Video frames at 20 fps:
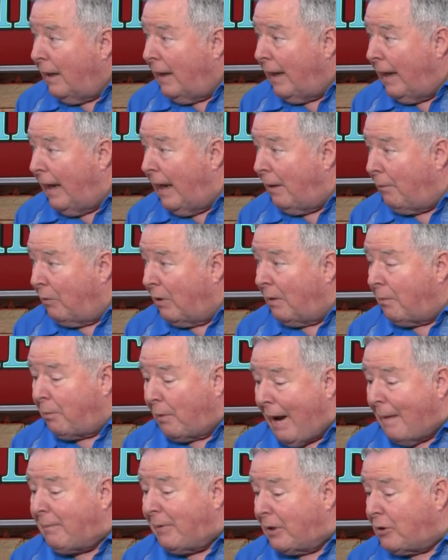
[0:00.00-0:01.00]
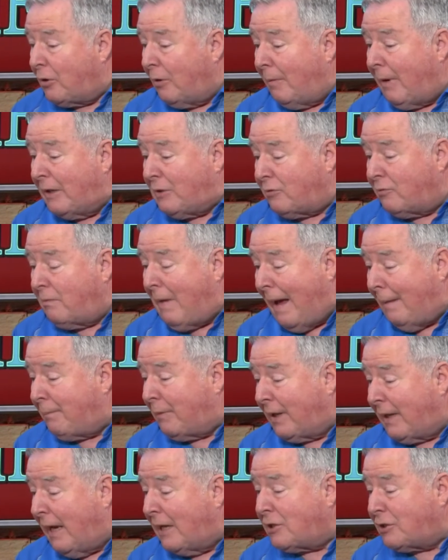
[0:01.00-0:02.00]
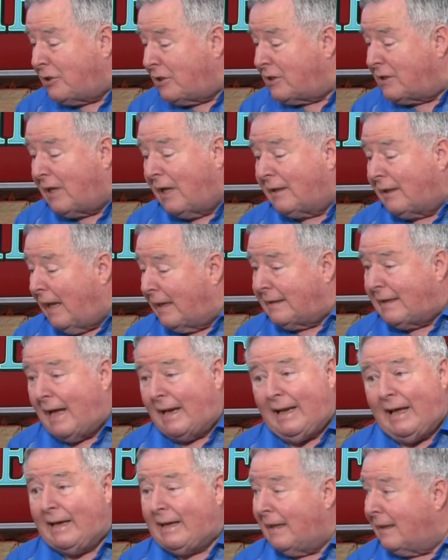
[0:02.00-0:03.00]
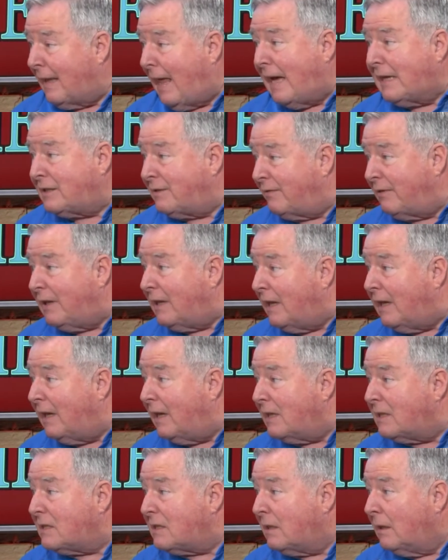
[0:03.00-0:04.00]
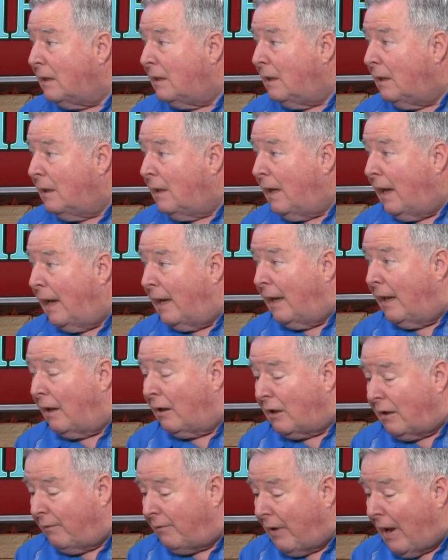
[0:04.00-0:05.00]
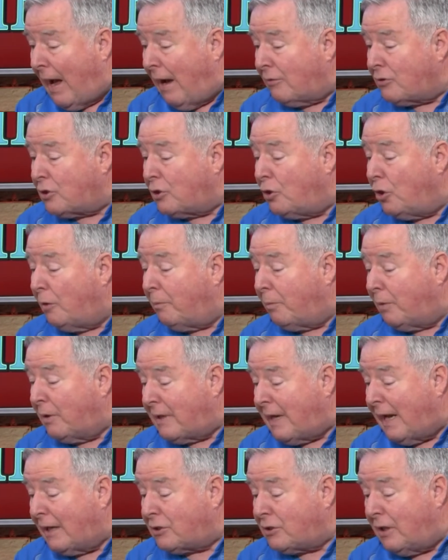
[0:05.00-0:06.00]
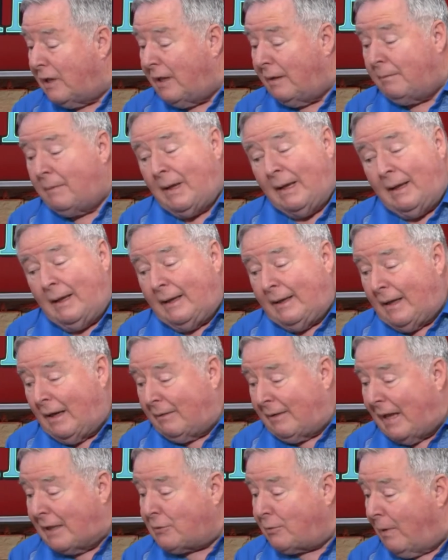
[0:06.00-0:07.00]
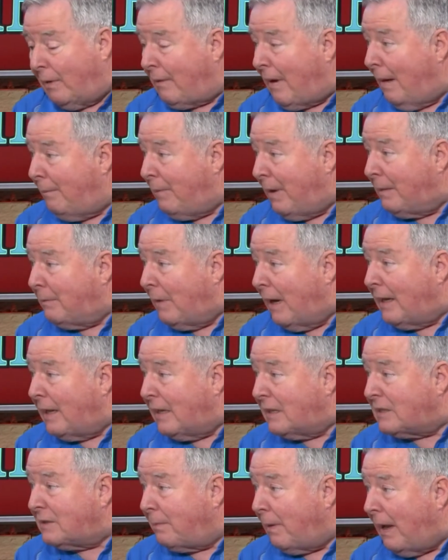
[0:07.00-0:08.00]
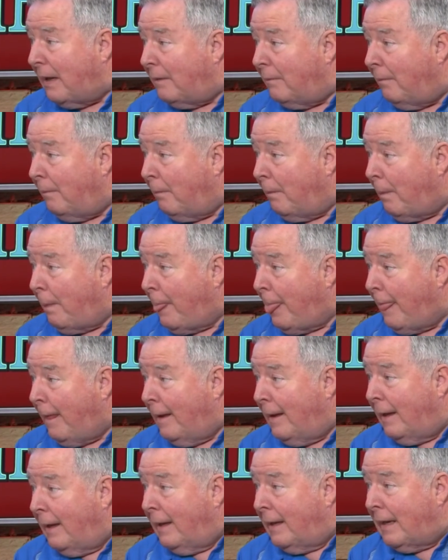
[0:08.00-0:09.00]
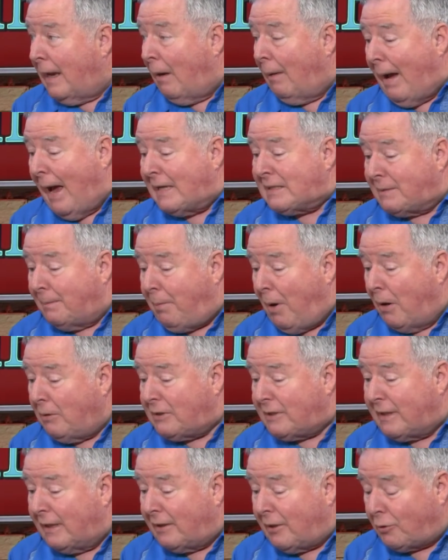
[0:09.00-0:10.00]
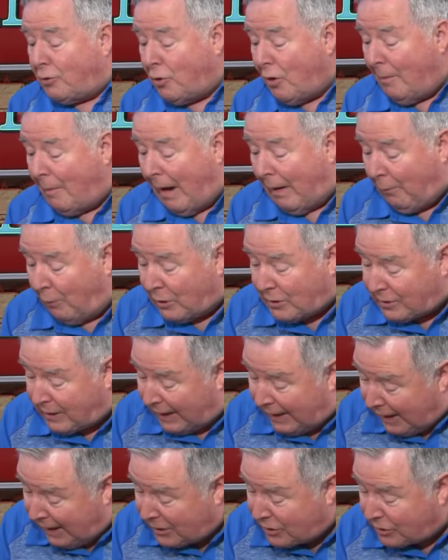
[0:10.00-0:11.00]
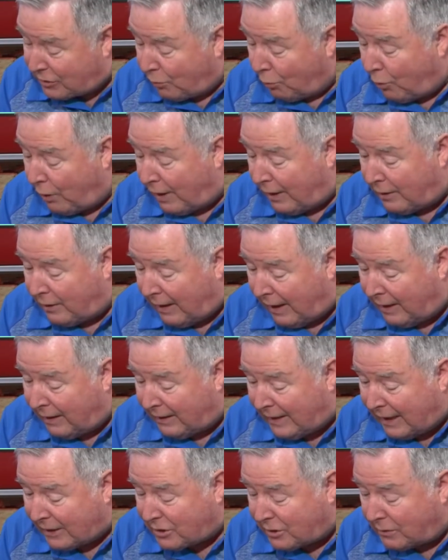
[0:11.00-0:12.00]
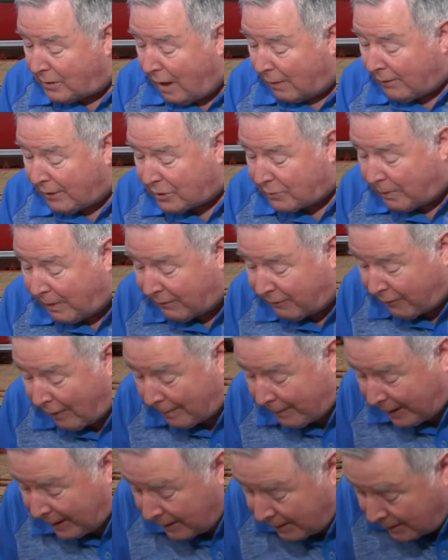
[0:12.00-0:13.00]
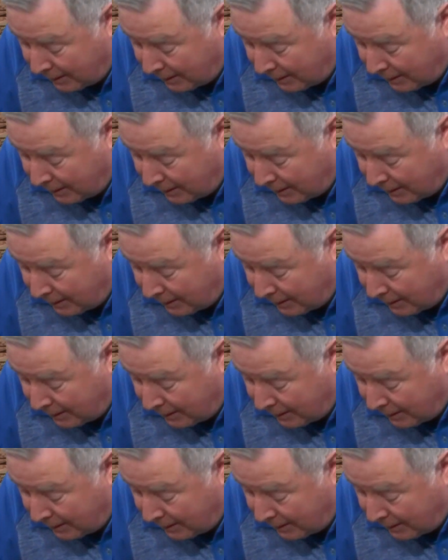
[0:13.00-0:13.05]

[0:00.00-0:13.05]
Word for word: And when a proper termite application is done like that, it can last for years. And it'll give your house good protection. And, you know, that's where our big money is spent. Now, as opposed to the termite, which eats the wood and, and gets nourishment from it,